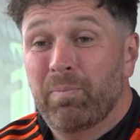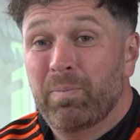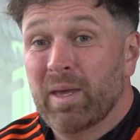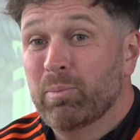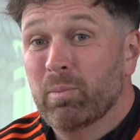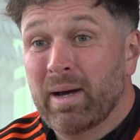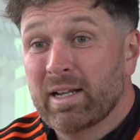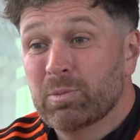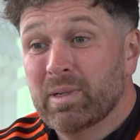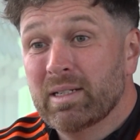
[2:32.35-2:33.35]
People
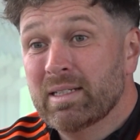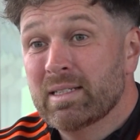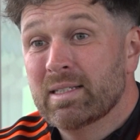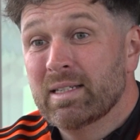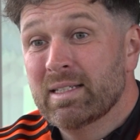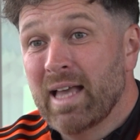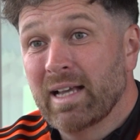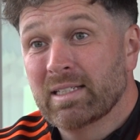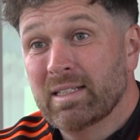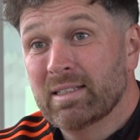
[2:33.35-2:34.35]
management is
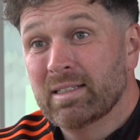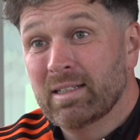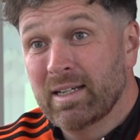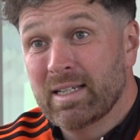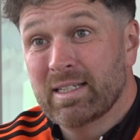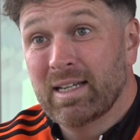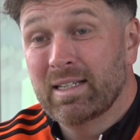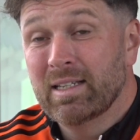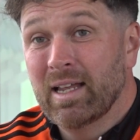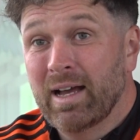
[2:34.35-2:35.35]
excellent, like you said,
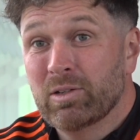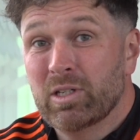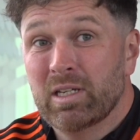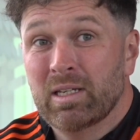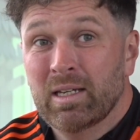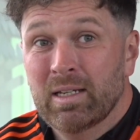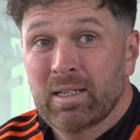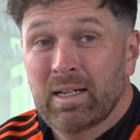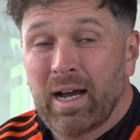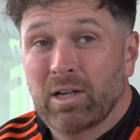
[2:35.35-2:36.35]
how she
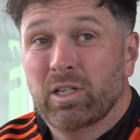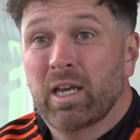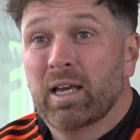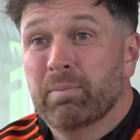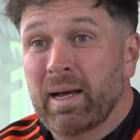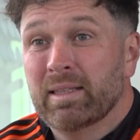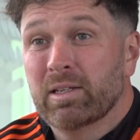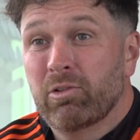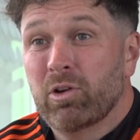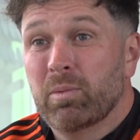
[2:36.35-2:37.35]
can command the
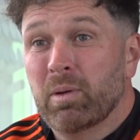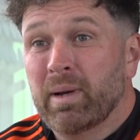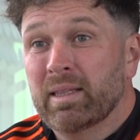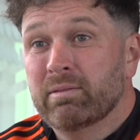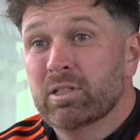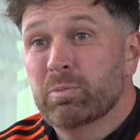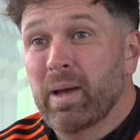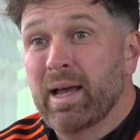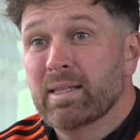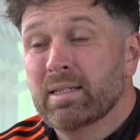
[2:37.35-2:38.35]
group, command the
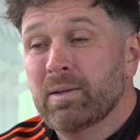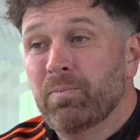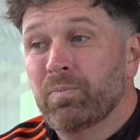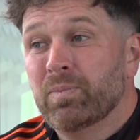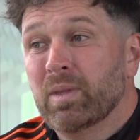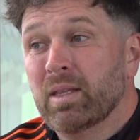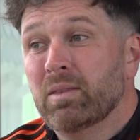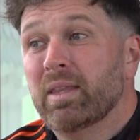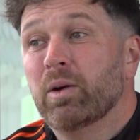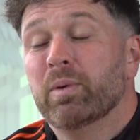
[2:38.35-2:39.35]
respect,
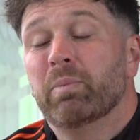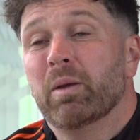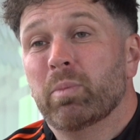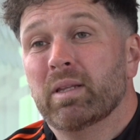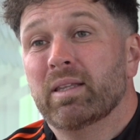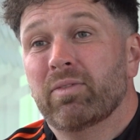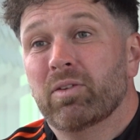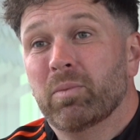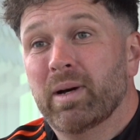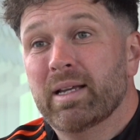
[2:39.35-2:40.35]
and deal with people in
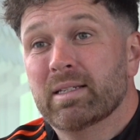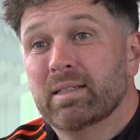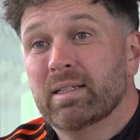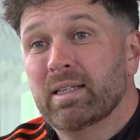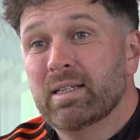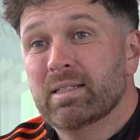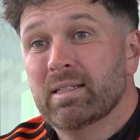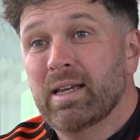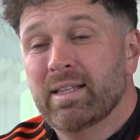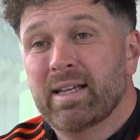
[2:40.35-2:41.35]
different ways, I think is
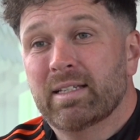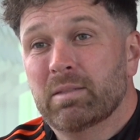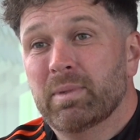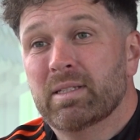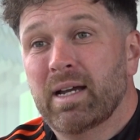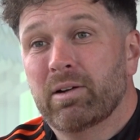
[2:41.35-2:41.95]
a testament to how